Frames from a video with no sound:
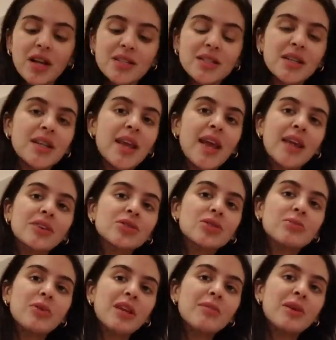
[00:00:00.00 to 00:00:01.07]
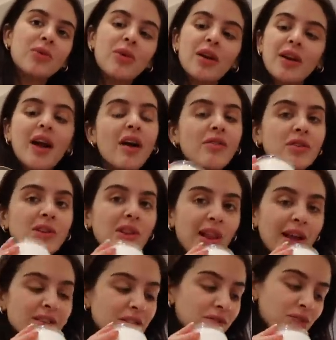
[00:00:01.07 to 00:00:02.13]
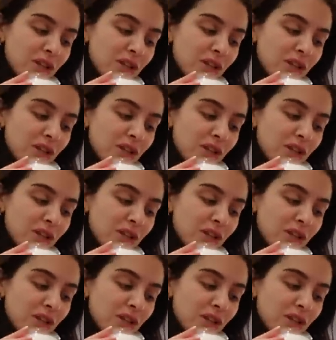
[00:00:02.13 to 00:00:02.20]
has a candle made me want to have a glass of